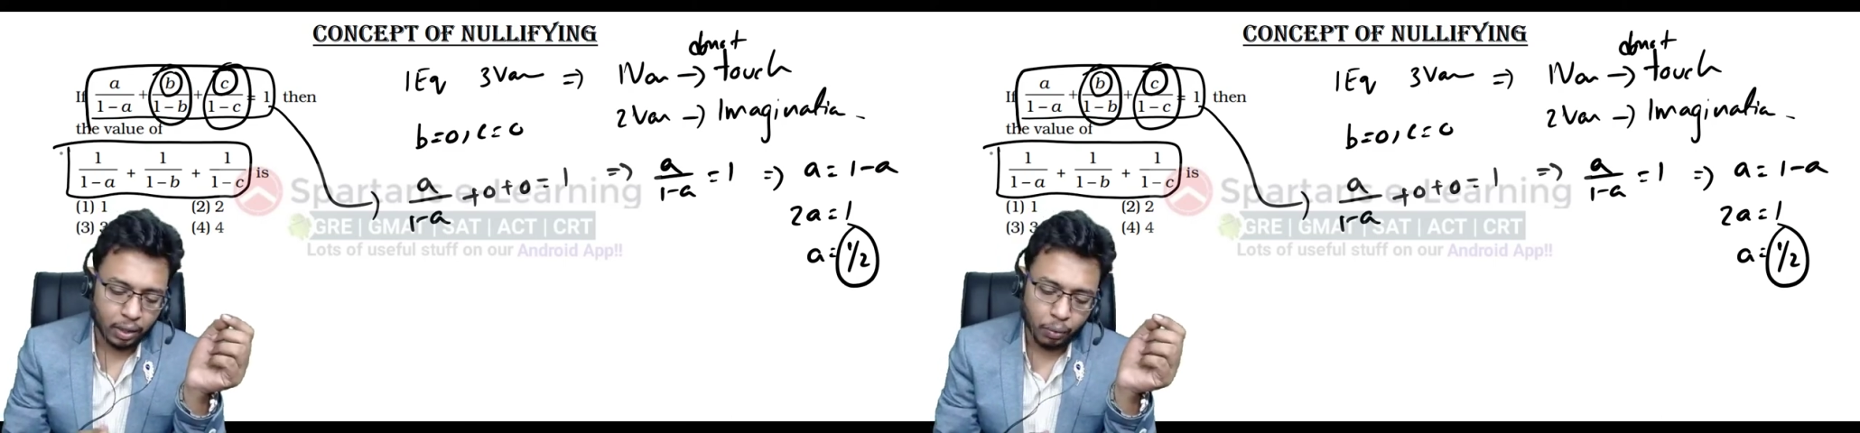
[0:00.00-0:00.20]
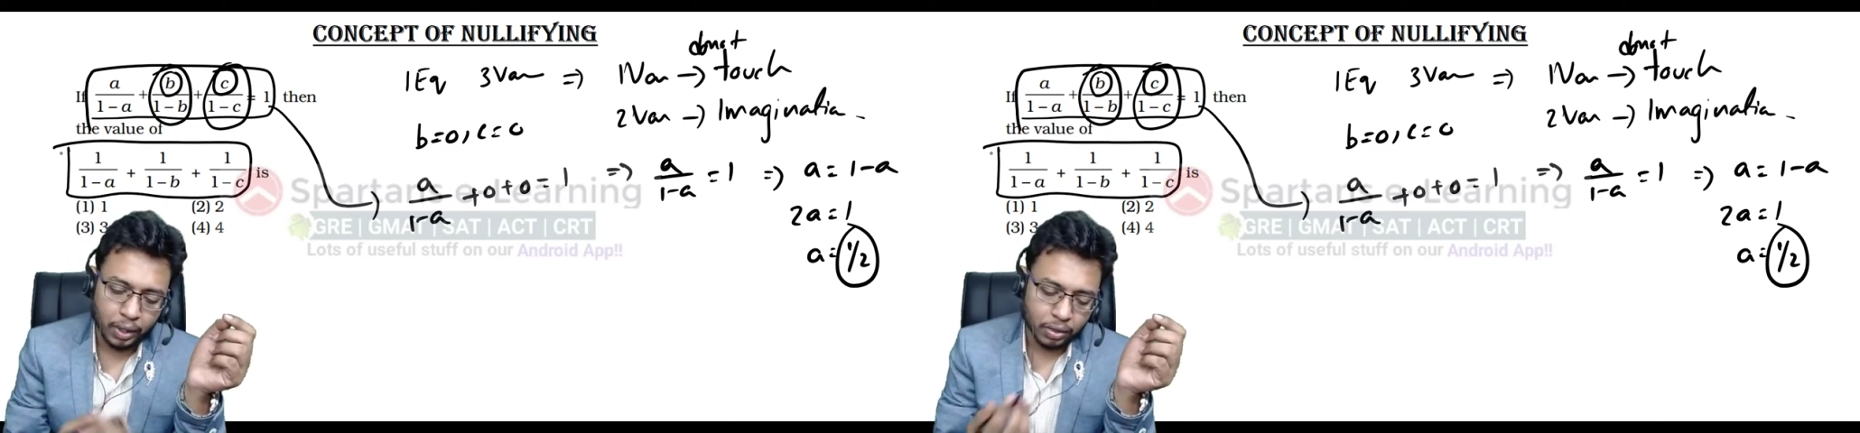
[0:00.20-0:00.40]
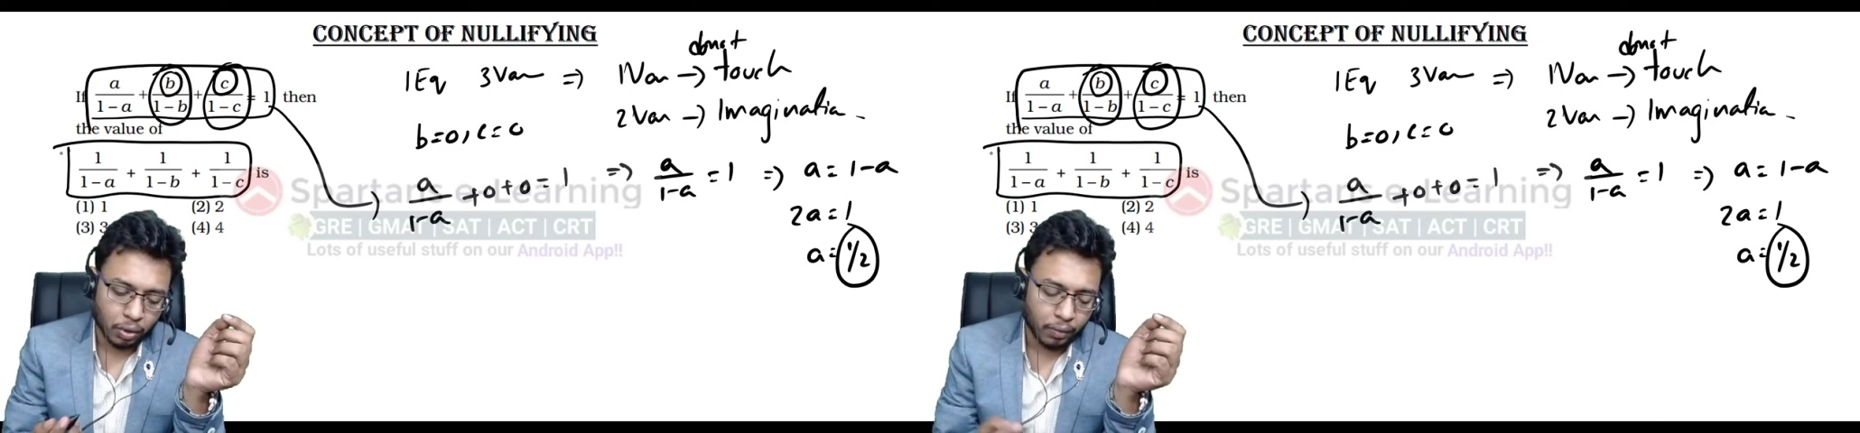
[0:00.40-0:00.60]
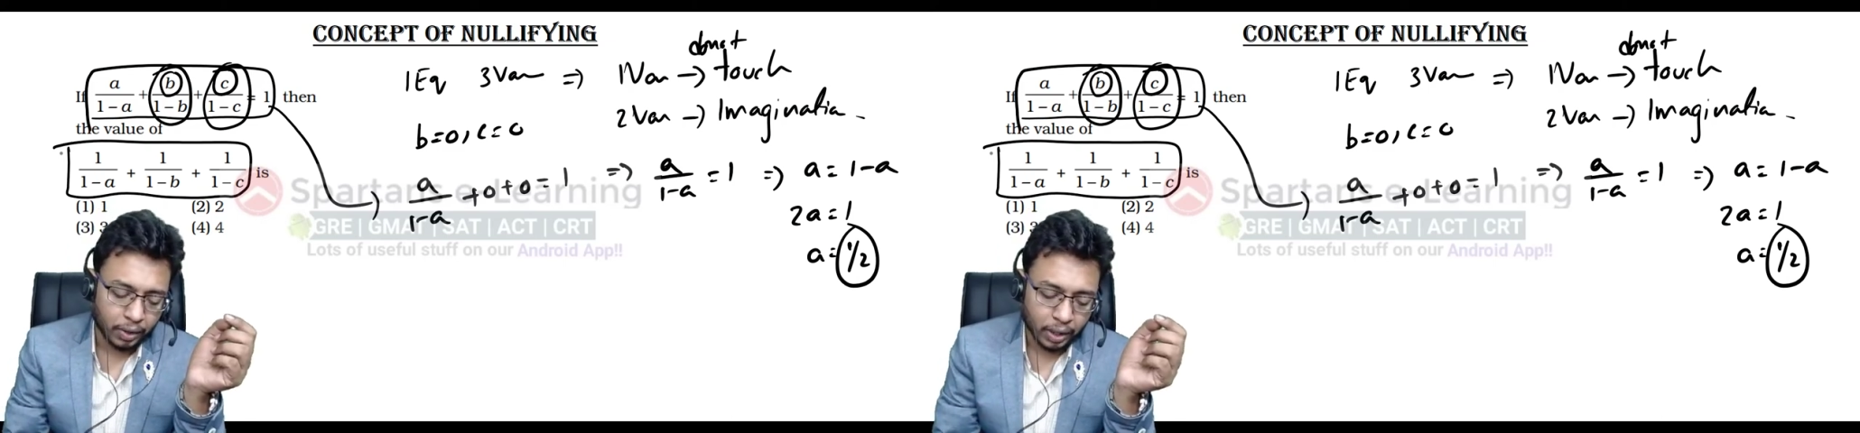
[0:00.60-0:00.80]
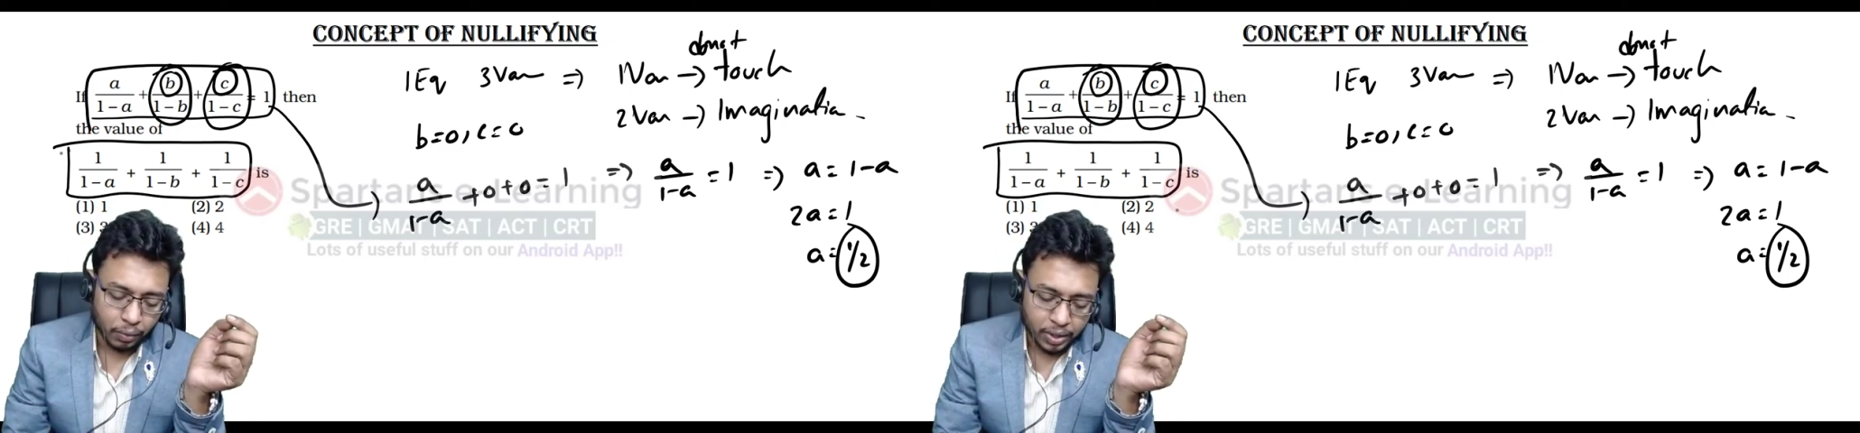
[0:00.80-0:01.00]
Now we are
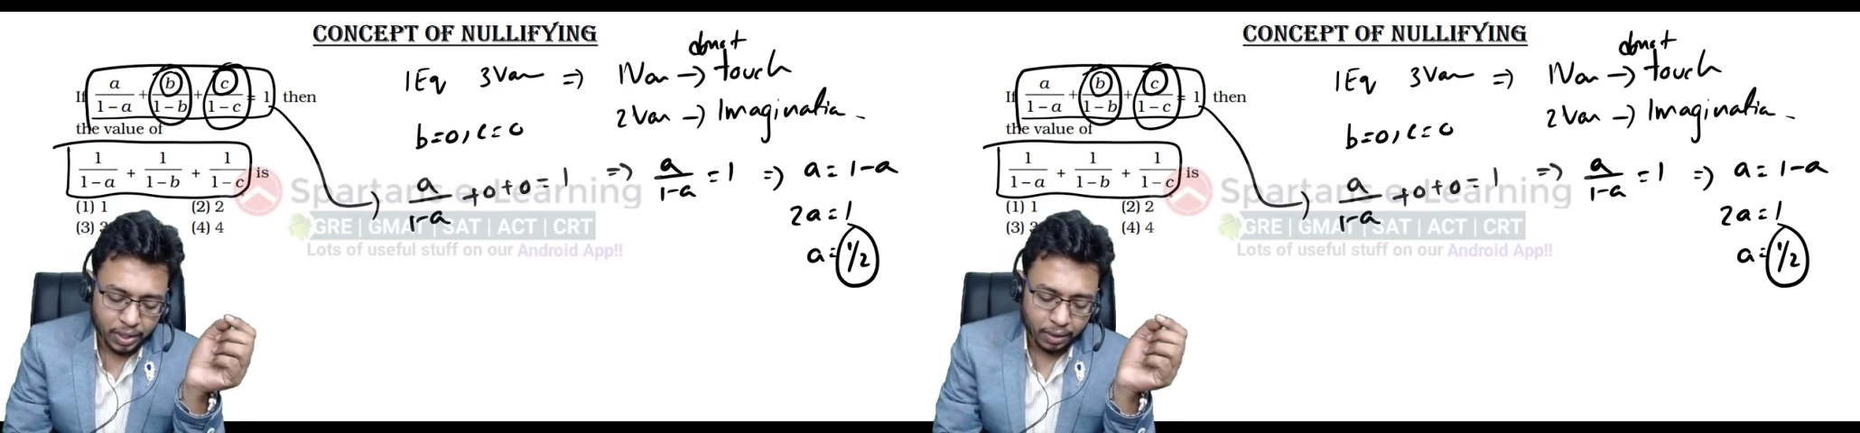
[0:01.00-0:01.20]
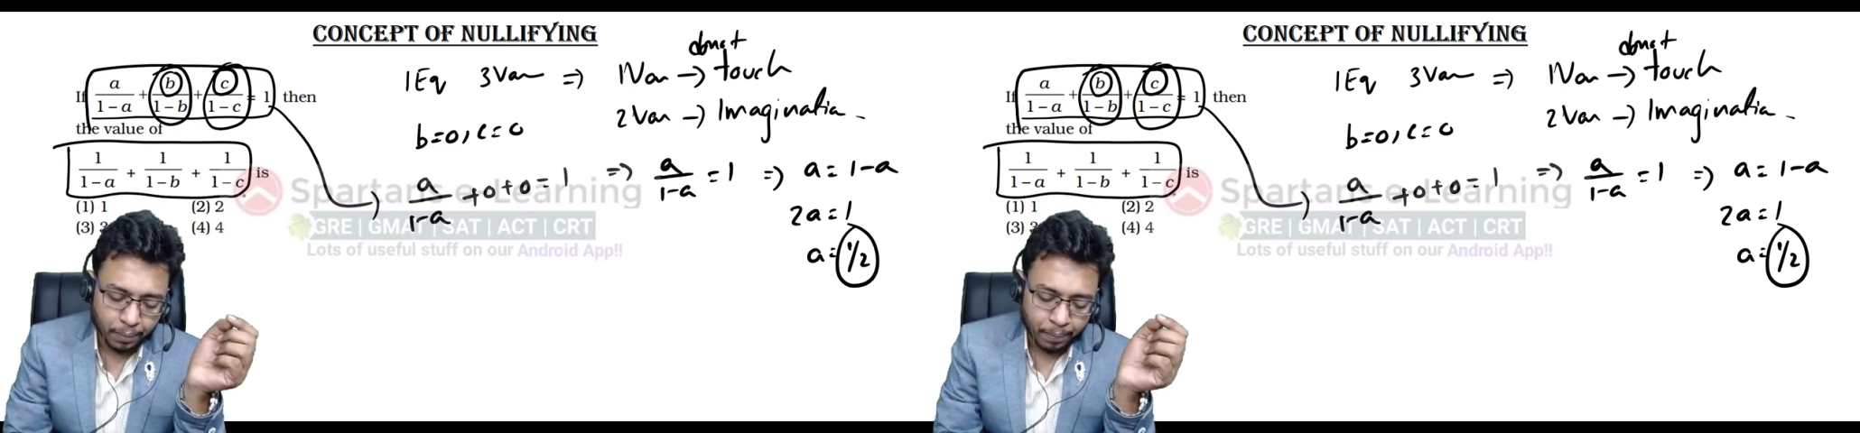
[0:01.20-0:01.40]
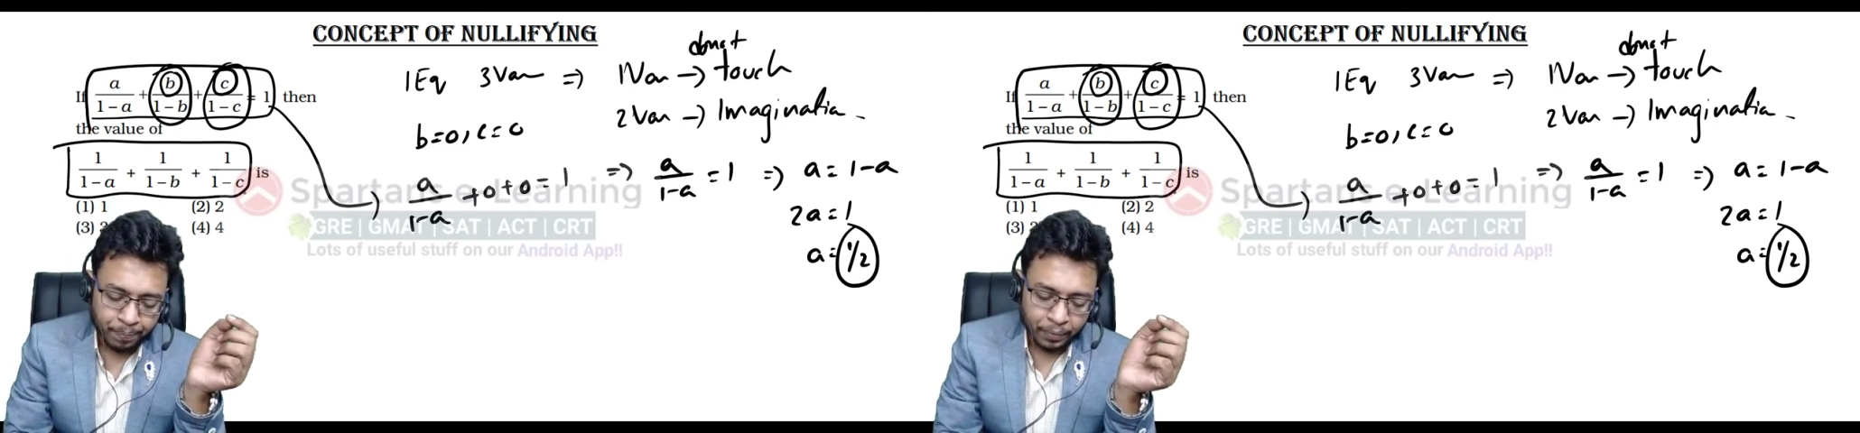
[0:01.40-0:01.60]
solving the question.